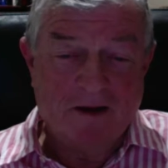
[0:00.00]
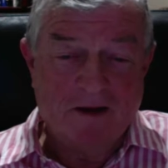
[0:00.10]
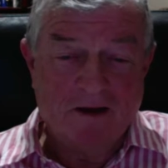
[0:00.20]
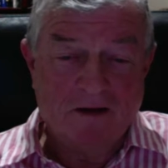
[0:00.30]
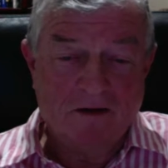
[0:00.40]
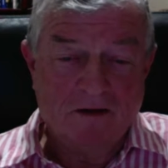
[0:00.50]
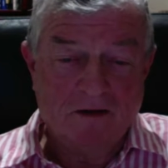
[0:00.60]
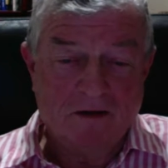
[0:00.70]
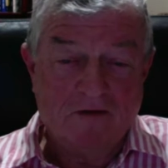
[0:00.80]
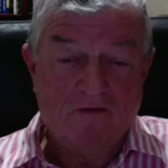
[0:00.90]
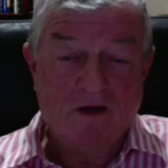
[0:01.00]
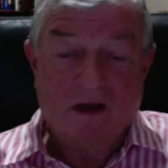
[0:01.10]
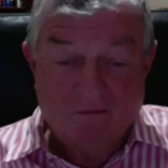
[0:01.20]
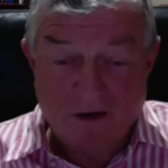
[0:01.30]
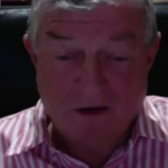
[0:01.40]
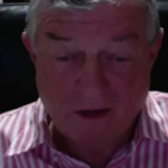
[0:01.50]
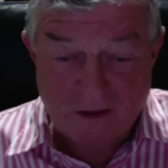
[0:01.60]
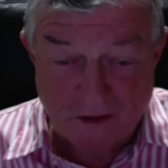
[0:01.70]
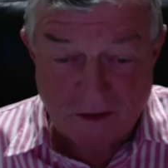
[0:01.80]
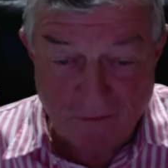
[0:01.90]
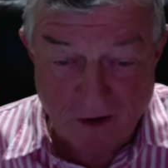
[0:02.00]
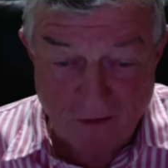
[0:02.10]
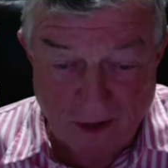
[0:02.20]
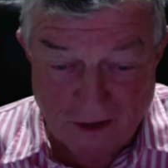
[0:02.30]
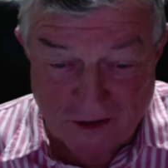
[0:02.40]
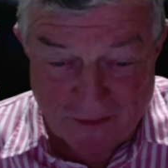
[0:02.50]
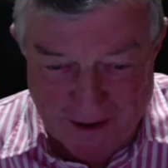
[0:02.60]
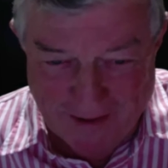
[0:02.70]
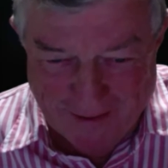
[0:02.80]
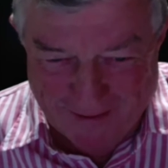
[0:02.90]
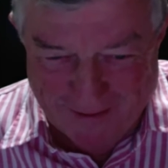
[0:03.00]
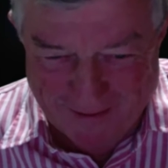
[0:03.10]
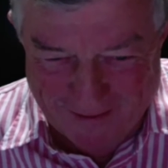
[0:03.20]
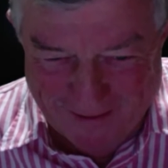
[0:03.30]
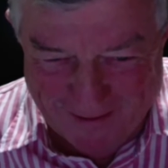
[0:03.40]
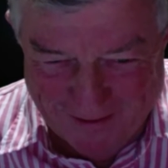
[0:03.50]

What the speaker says: And he very graciously wrote back to me. And